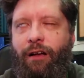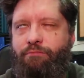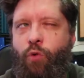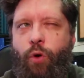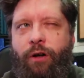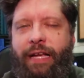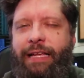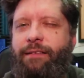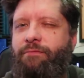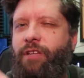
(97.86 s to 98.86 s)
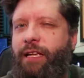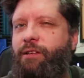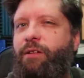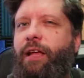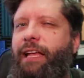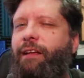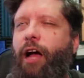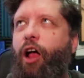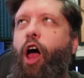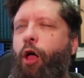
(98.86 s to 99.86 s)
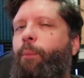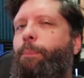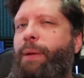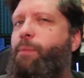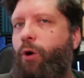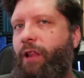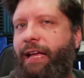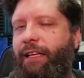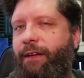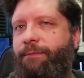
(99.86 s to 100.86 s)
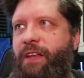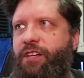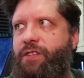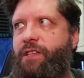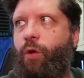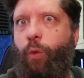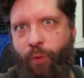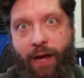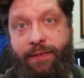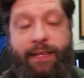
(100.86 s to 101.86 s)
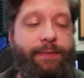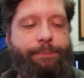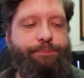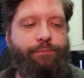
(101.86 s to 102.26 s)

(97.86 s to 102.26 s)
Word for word: more in, in I'll, I'll, be more likely to finish this whole process.